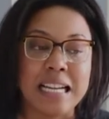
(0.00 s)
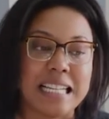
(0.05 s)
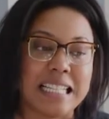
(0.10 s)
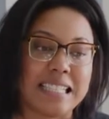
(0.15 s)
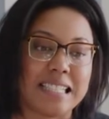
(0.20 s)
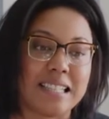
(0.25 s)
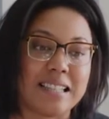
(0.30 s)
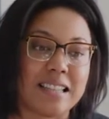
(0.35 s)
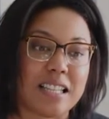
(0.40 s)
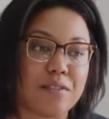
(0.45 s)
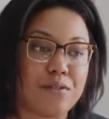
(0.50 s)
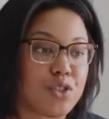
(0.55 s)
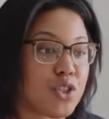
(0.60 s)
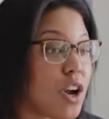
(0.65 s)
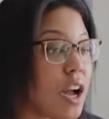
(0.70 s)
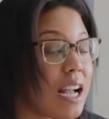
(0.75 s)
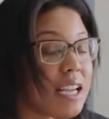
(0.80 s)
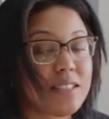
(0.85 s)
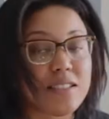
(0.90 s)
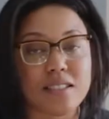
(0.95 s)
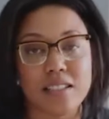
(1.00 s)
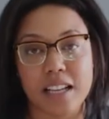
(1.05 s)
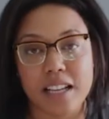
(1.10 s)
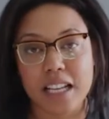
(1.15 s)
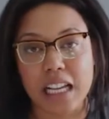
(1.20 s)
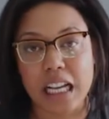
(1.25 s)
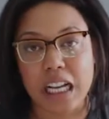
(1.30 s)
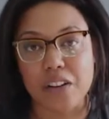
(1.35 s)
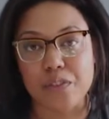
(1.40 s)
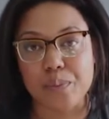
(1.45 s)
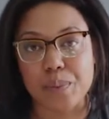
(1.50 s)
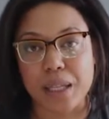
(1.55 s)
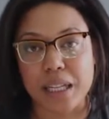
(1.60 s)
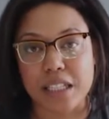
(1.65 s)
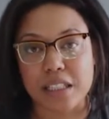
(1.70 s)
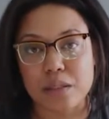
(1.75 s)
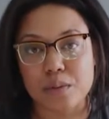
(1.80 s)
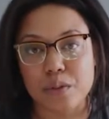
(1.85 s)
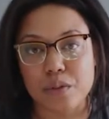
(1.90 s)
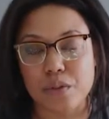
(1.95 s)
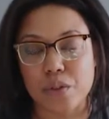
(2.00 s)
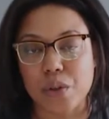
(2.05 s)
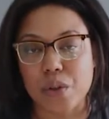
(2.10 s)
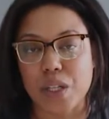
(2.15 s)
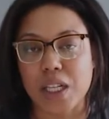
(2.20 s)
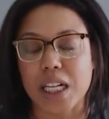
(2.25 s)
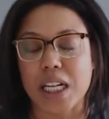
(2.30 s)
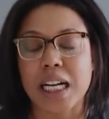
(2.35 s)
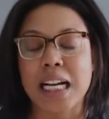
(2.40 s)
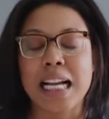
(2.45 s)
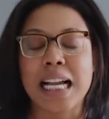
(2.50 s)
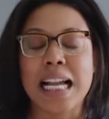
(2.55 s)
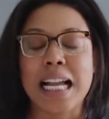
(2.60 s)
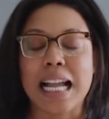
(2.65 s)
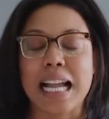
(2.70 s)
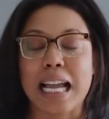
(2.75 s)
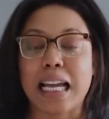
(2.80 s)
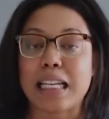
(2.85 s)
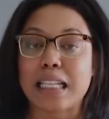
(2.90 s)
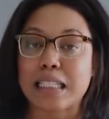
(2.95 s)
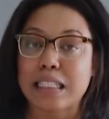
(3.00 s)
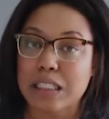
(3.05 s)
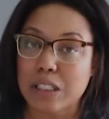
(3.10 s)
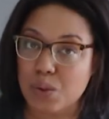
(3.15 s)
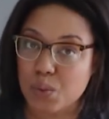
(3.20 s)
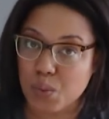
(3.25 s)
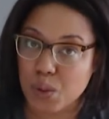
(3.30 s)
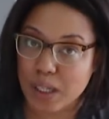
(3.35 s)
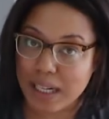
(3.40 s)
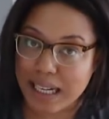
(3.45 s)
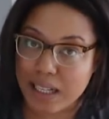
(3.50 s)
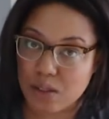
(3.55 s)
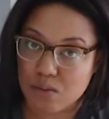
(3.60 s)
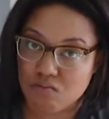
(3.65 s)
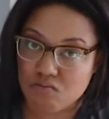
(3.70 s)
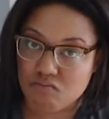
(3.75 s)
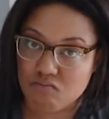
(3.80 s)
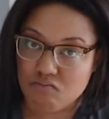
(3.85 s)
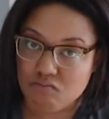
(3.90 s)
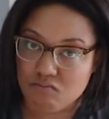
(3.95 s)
is that they tried to take care of plants before and it didn't work out.